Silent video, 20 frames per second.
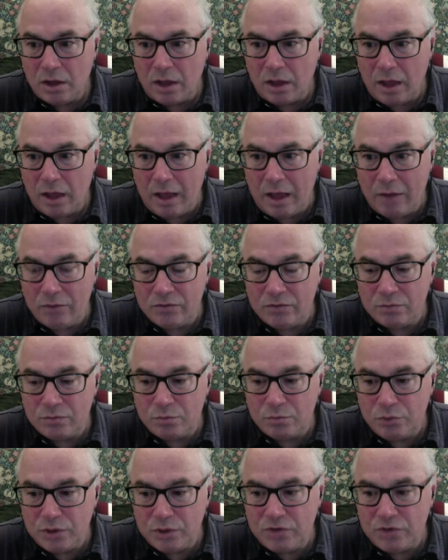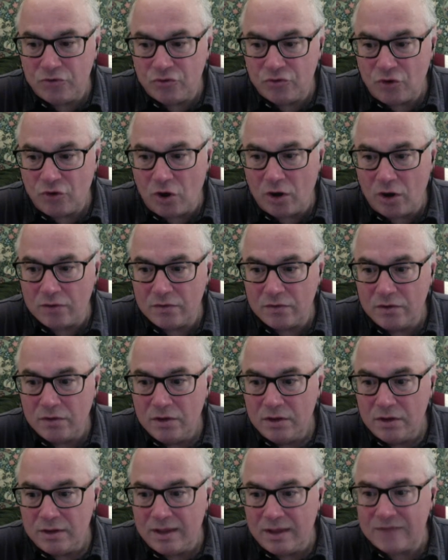I was pretty shocked.
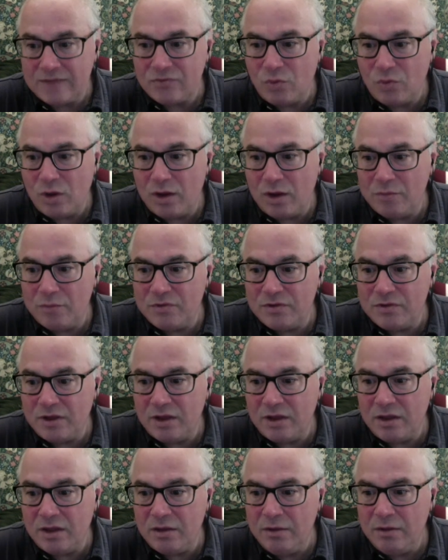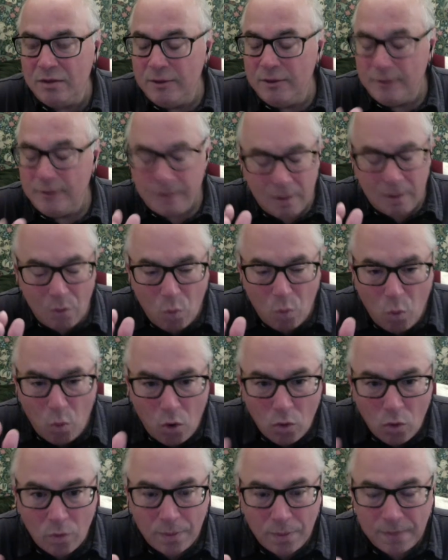That's why I'm saying it
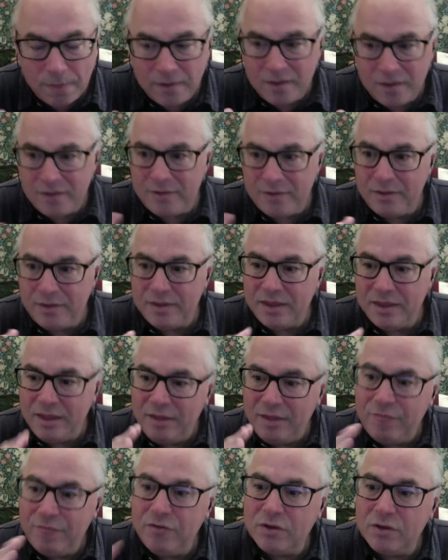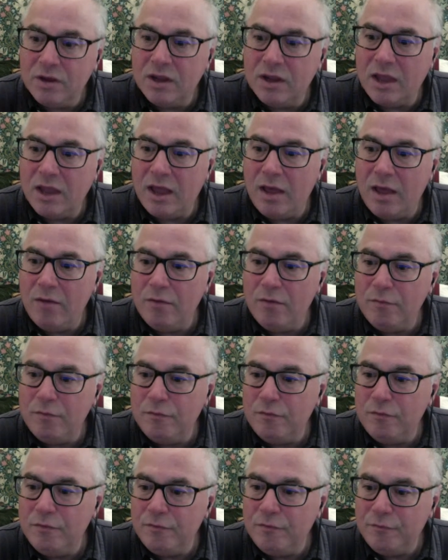won't. If you can get
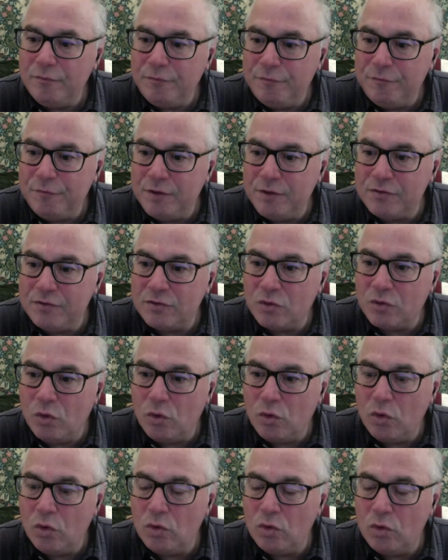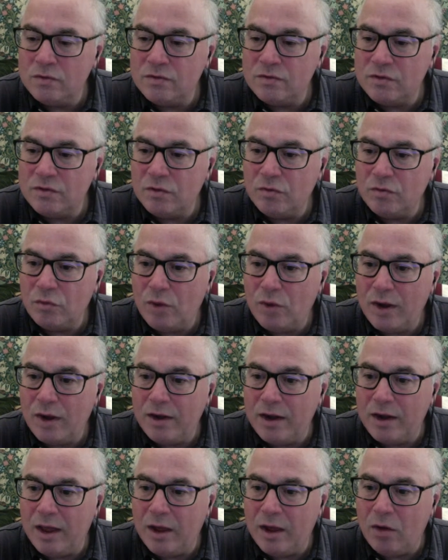physical gold and silver right
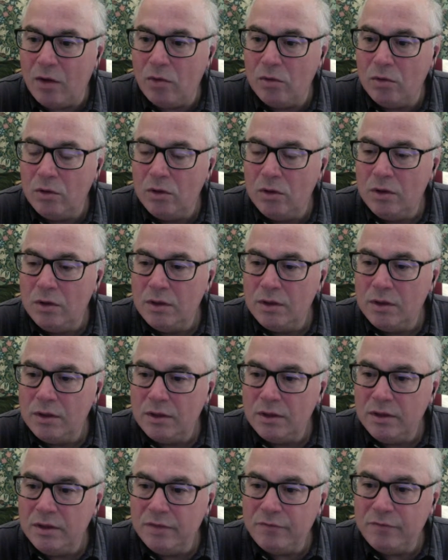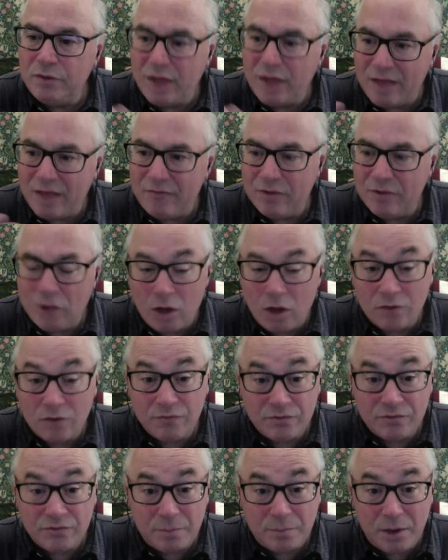now, if you have a lot of
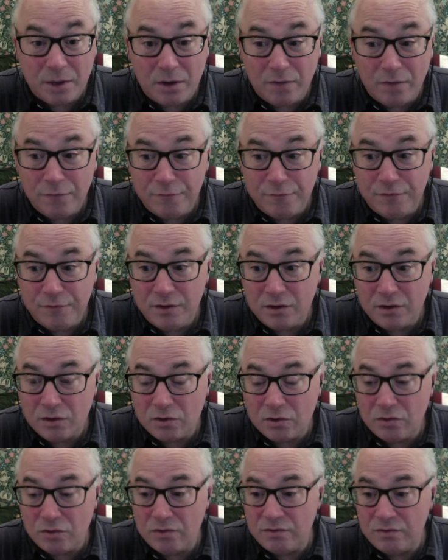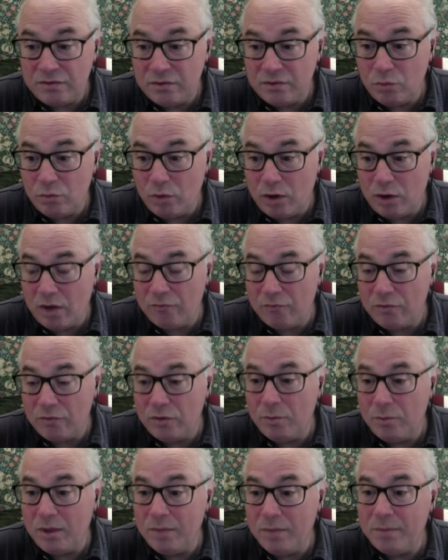spare fiat currency wherever you
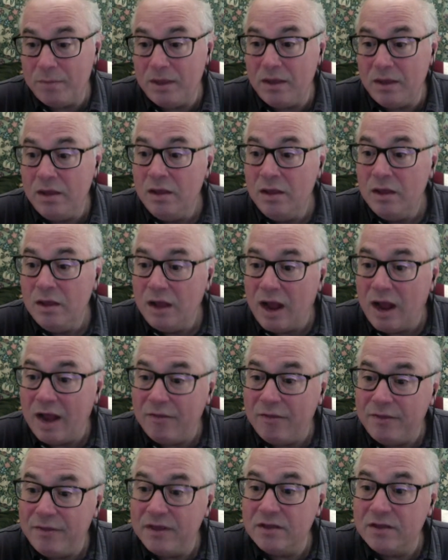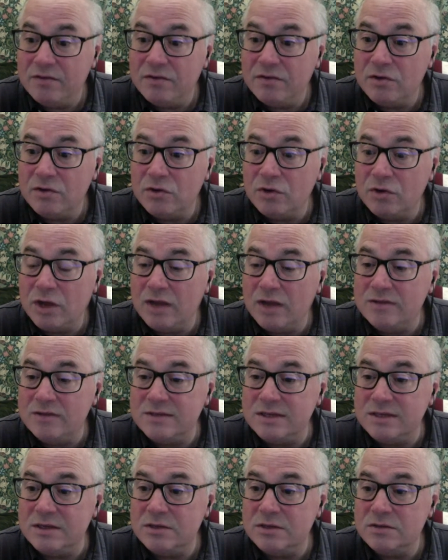may be, I think it's a good
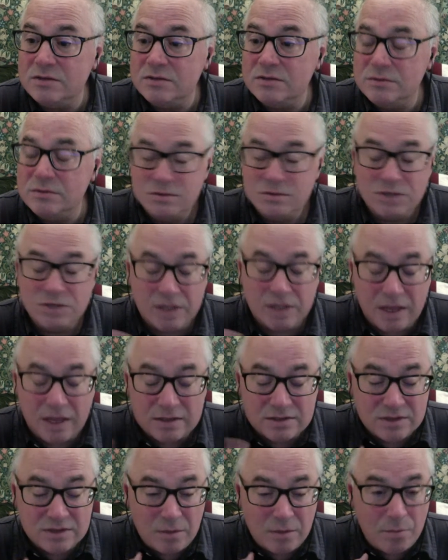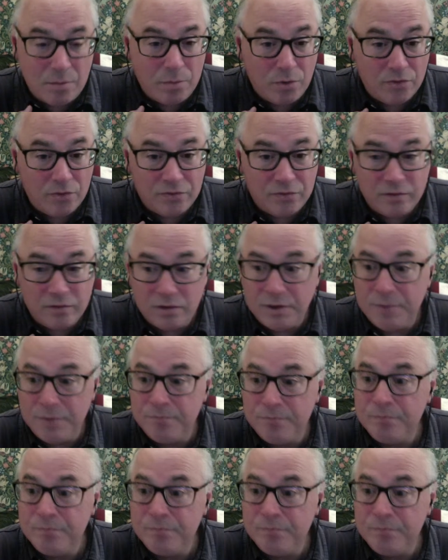idea to get some personally.